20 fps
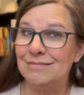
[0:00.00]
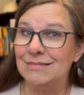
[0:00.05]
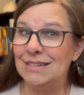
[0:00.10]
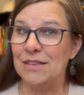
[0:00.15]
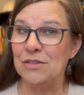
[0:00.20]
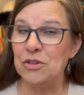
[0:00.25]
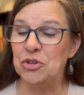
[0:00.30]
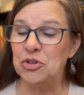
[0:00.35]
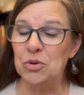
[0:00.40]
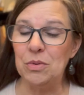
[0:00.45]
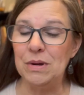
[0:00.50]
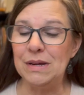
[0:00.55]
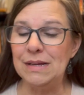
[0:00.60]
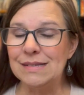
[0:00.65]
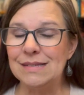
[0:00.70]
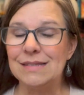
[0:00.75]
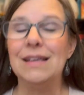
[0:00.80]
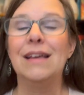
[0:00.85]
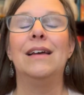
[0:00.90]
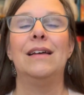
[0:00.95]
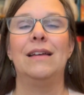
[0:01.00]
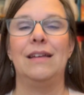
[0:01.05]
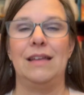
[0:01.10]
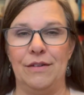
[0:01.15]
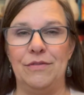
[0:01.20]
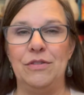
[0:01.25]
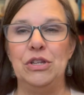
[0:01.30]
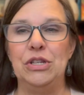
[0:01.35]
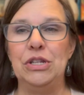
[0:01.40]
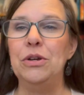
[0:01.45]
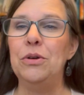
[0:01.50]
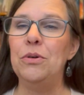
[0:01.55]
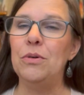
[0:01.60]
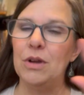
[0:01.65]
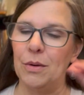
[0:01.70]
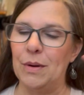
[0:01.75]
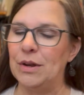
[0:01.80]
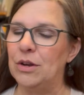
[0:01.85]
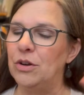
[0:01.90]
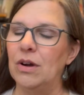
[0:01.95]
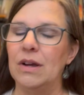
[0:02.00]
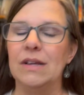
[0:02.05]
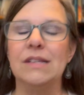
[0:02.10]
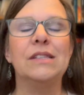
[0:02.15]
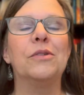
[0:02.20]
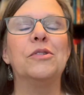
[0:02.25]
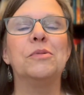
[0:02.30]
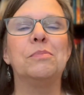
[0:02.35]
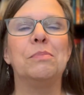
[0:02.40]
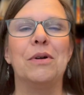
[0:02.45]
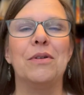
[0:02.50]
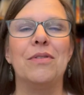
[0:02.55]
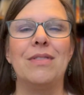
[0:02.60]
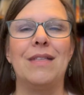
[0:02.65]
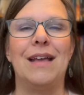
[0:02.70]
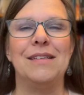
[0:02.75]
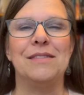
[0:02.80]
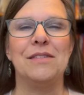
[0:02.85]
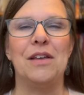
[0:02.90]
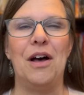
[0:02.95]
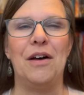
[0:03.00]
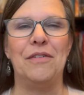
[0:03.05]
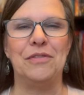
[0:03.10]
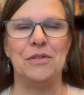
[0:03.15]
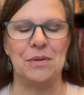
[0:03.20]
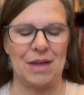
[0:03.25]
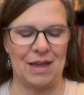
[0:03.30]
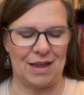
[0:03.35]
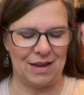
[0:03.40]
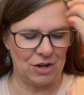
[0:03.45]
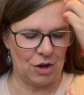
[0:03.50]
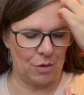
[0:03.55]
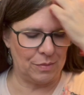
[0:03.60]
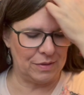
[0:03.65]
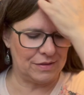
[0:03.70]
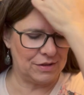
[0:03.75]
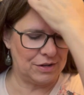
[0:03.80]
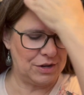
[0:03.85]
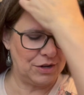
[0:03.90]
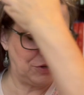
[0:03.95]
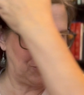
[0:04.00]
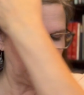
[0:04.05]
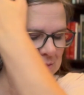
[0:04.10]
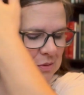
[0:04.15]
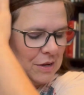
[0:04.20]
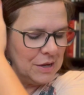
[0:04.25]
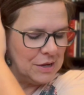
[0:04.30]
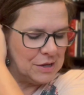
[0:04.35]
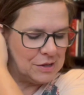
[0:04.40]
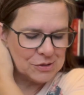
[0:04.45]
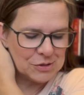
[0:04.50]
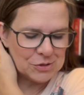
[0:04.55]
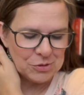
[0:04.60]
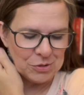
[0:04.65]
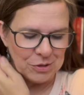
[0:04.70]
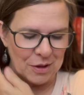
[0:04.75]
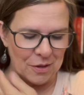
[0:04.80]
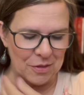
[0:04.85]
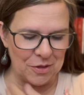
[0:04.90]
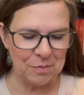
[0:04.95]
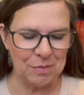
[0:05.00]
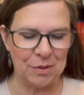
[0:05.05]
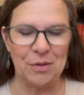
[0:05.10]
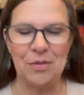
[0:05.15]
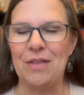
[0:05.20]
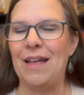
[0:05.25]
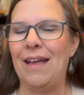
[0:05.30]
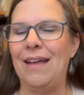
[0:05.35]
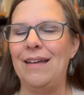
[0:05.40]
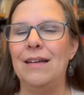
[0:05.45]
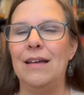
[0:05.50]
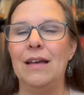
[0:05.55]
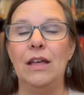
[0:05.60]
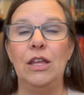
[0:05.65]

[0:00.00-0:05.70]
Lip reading: It's a choice. If you do, go ahead and cross those birthdays off, okay? No one's going to do school on their birthday.